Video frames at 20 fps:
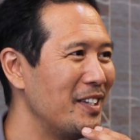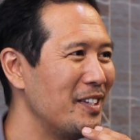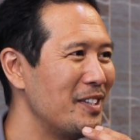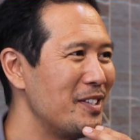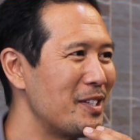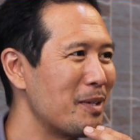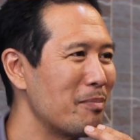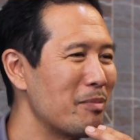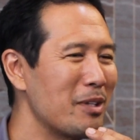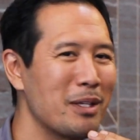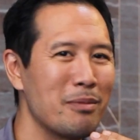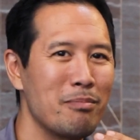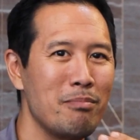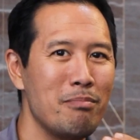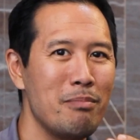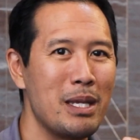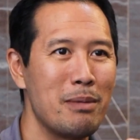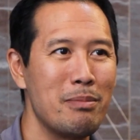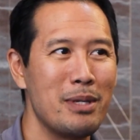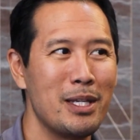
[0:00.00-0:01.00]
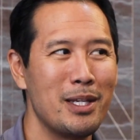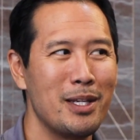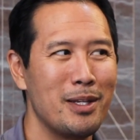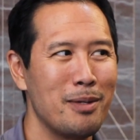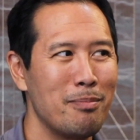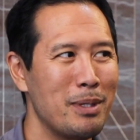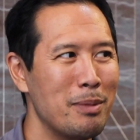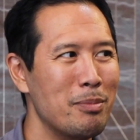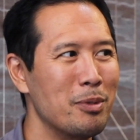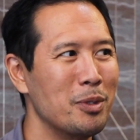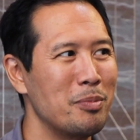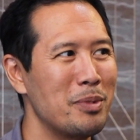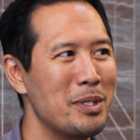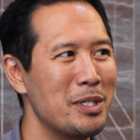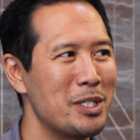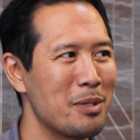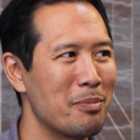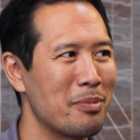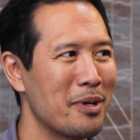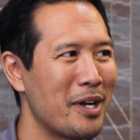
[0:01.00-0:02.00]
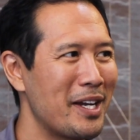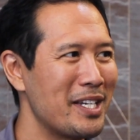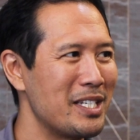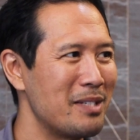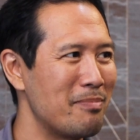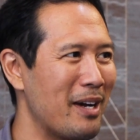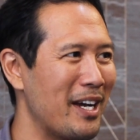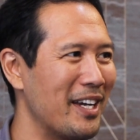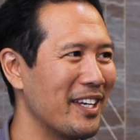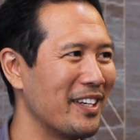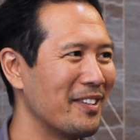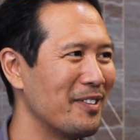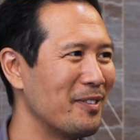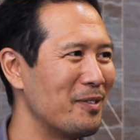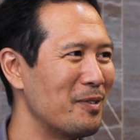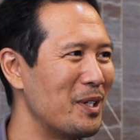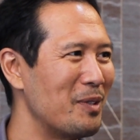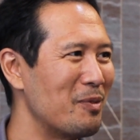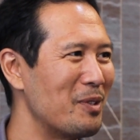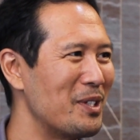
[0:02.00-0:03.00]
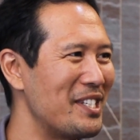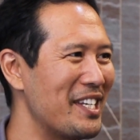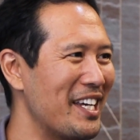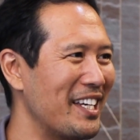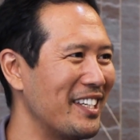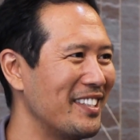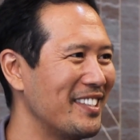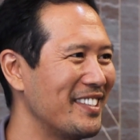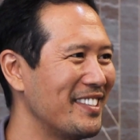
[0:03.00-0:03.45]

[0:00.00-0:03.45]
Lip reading: something maybe people will be surprised by. What was that?